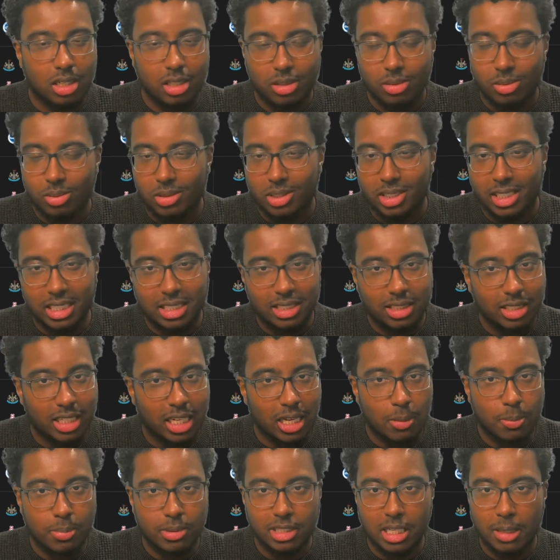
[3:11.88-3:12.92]

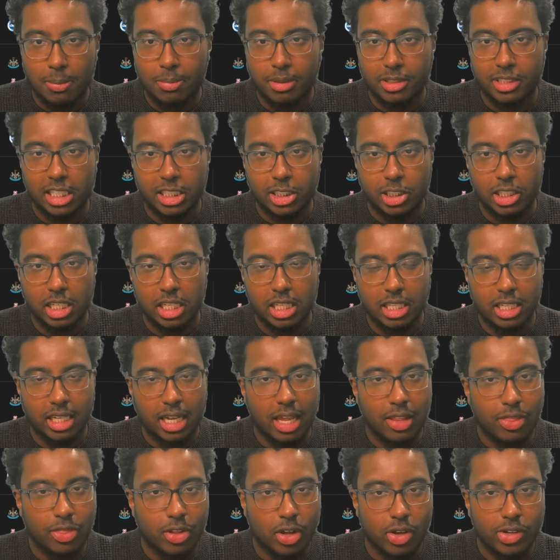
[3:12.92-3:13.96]
68% possession in the
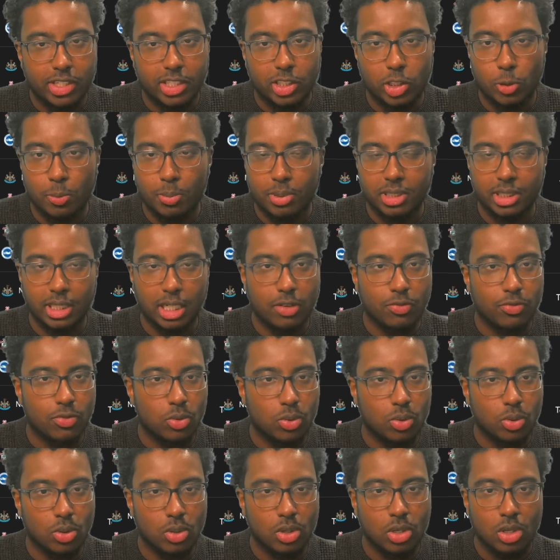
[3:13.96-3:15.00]
end, 32%
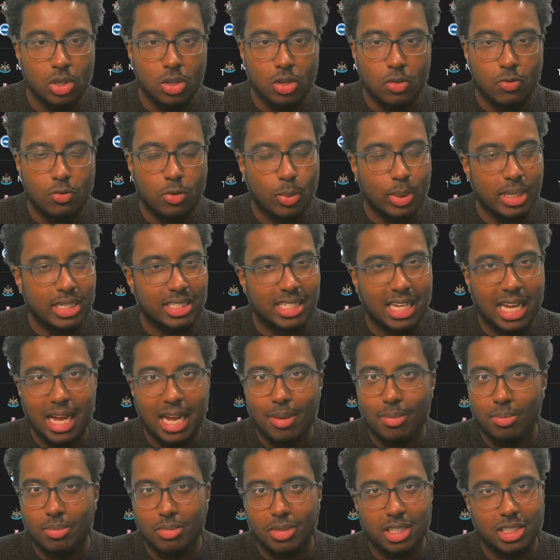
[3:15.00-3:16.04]
for West
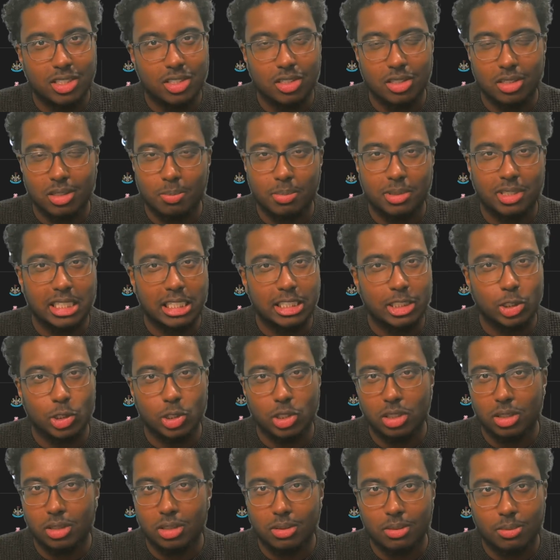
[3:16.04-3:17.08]
Ham. Listen,
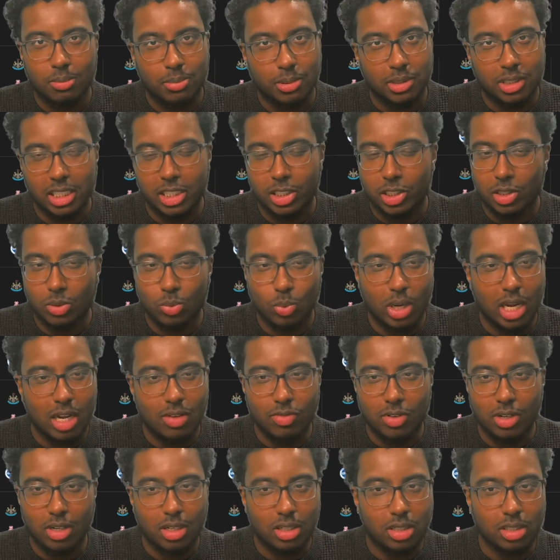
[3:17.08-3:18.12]
possession,
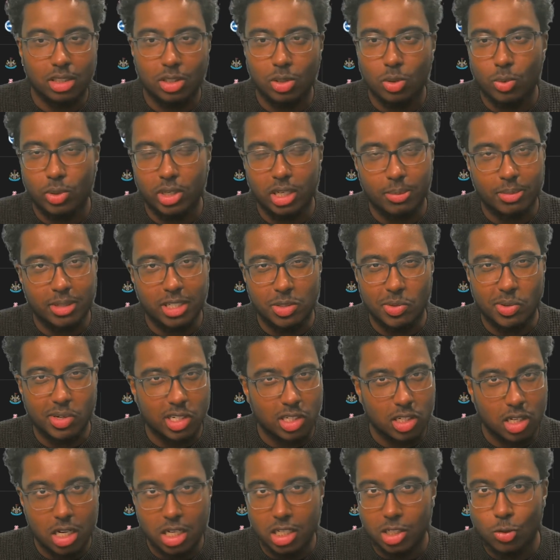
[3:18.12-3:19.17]
whatever, you know what it means when the
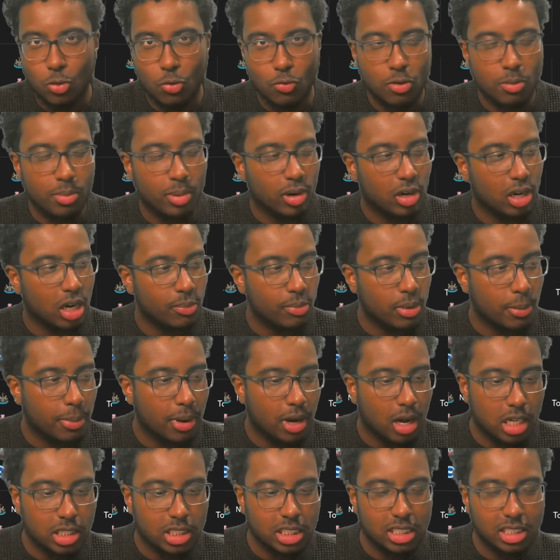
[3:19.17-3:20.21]
Arsenal Football Club. We're
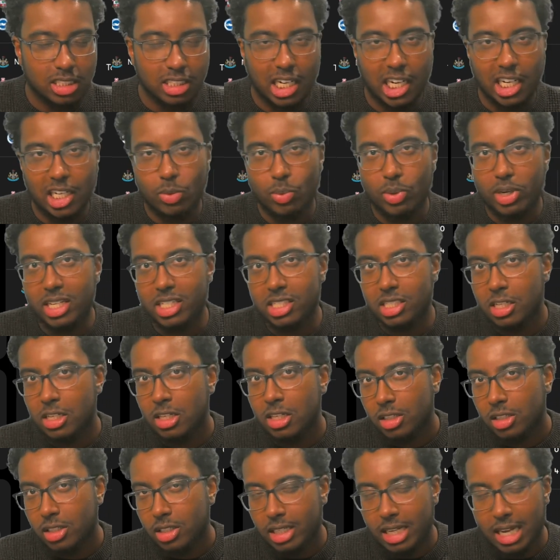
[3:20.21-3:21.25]
passing sideways,
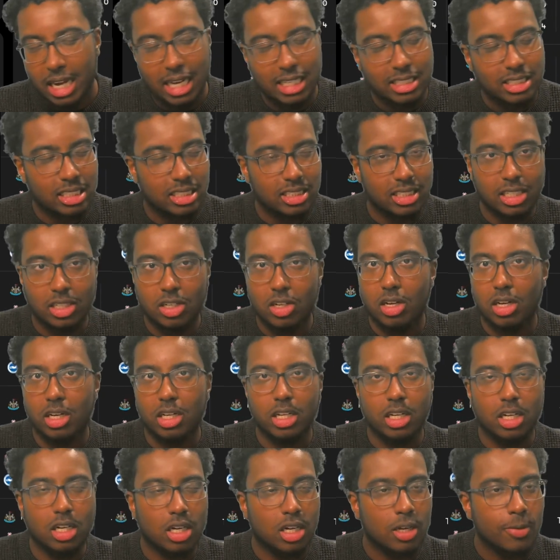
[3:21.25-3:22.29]
as I said
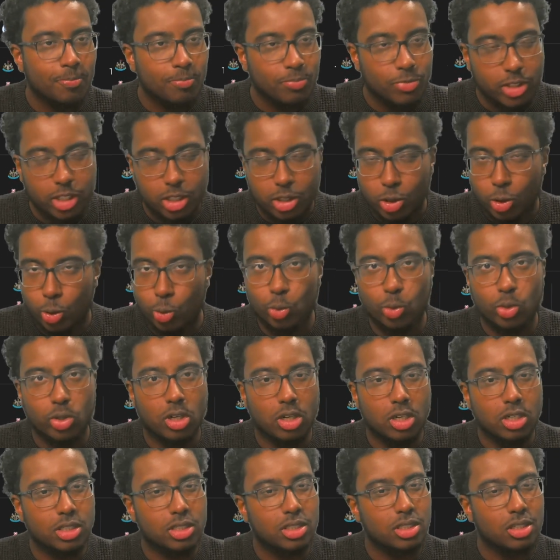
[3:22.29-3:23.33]
earlier,
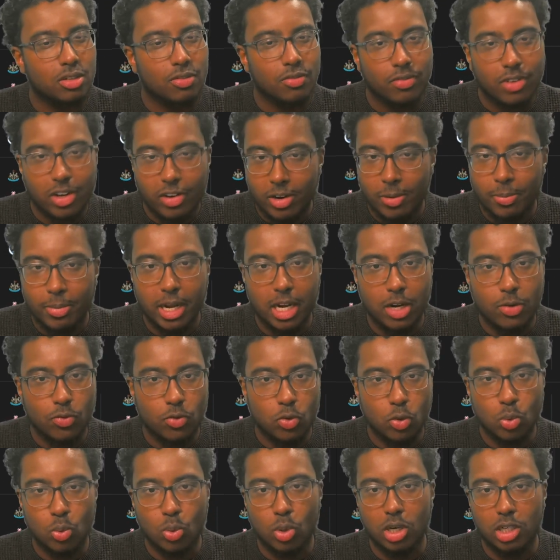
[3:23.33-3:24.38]
toothless, very painful
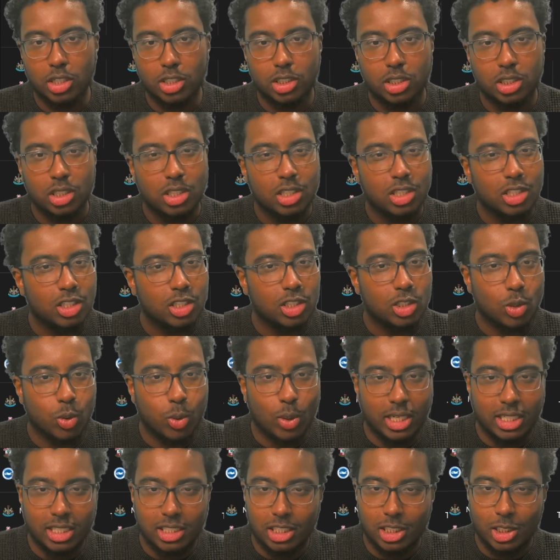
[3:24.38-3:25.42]
watch.
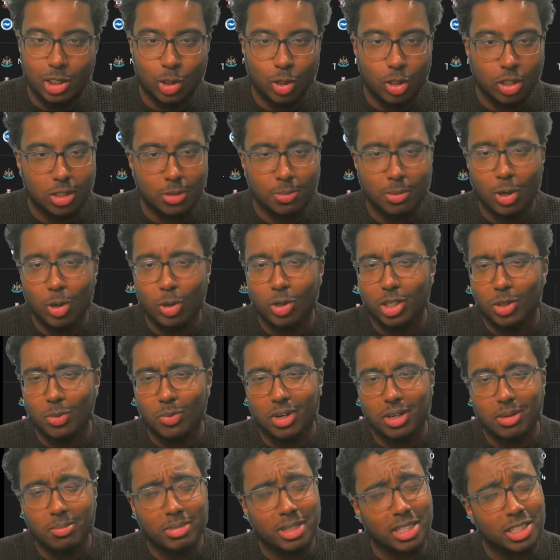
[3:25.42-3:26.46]
20 shots, but only
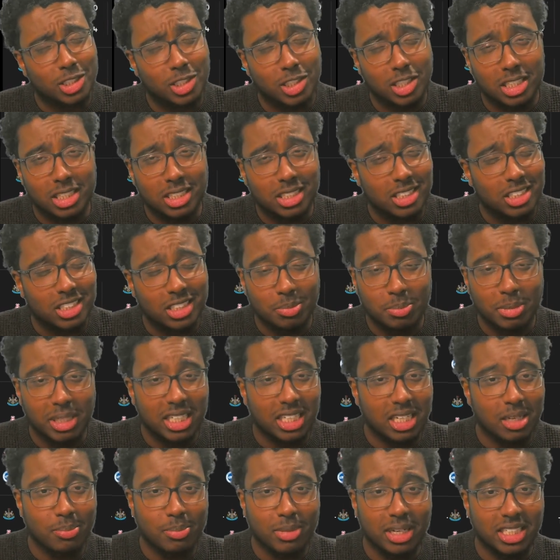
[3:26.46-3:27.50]
one big chance. Just make
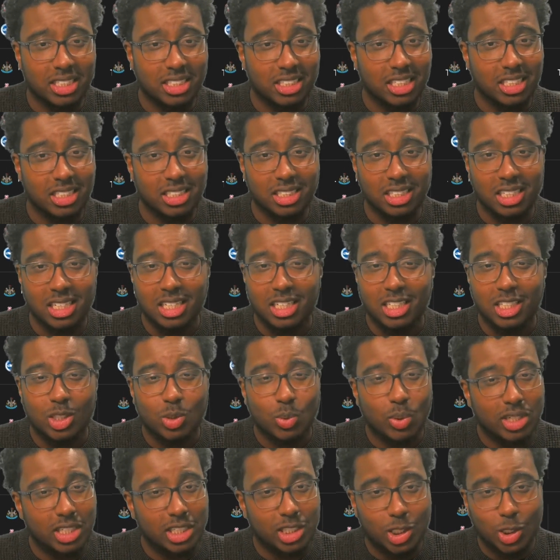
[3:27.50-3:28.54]
it make sense.
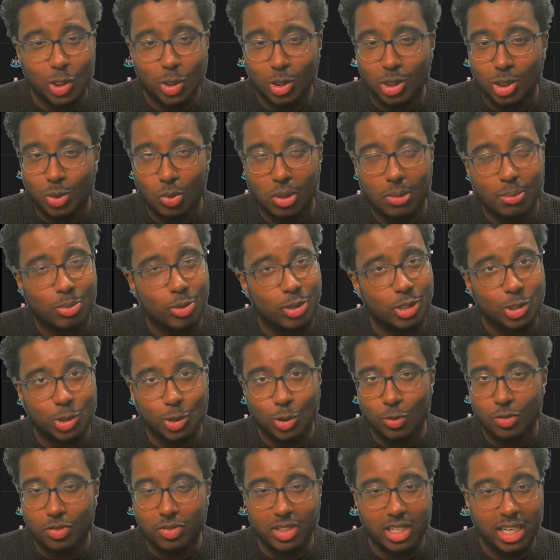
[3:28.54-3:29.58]
20 shots, 1.23
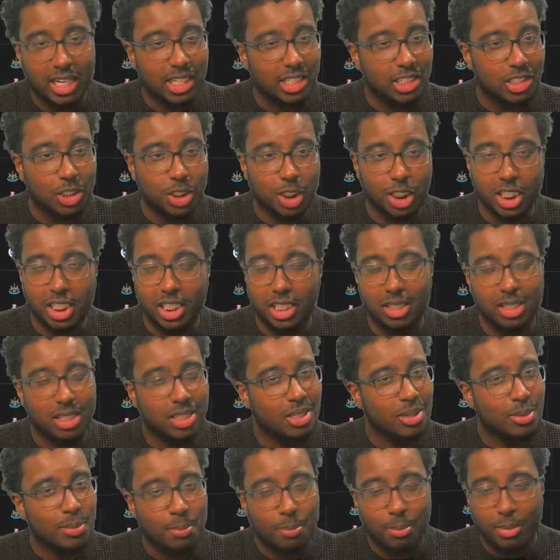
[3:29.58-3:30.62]
XG.
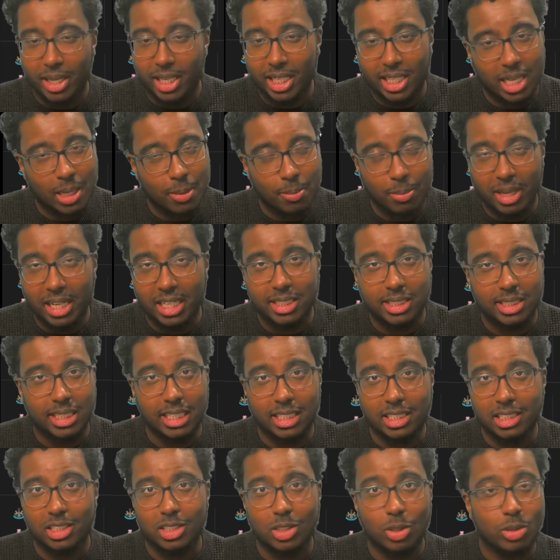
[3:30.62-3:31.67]
Make it make
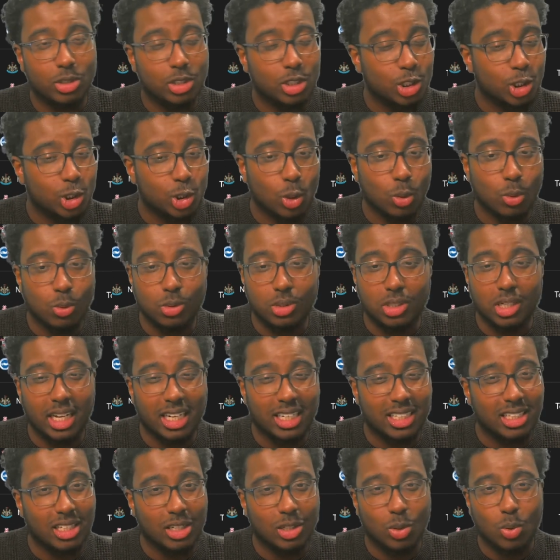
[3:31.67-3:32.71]
sense. So it just shows like
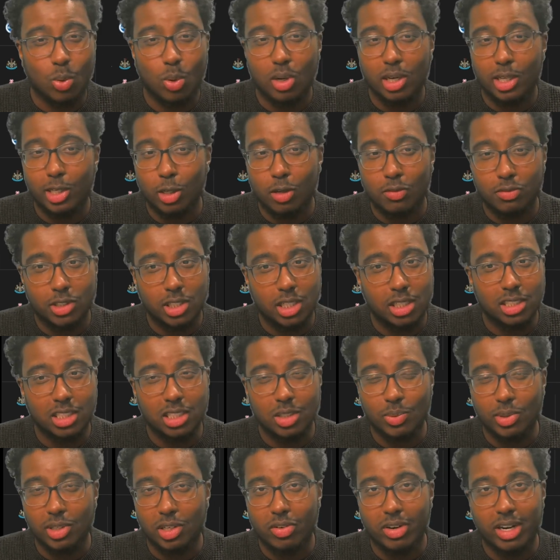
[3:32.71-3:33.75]
the quality of chances
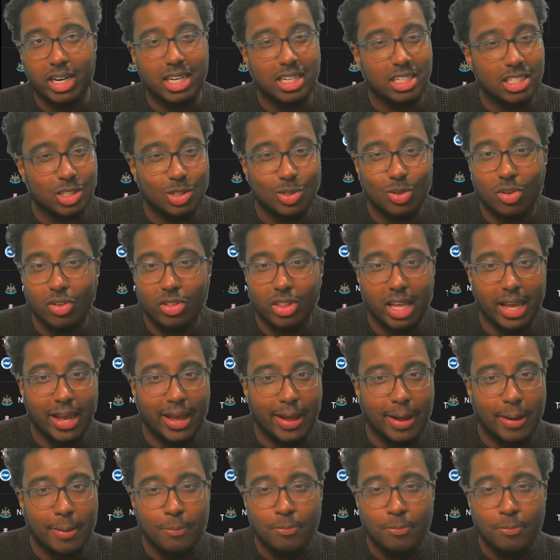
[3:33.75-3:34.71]
we're creating. It's not there.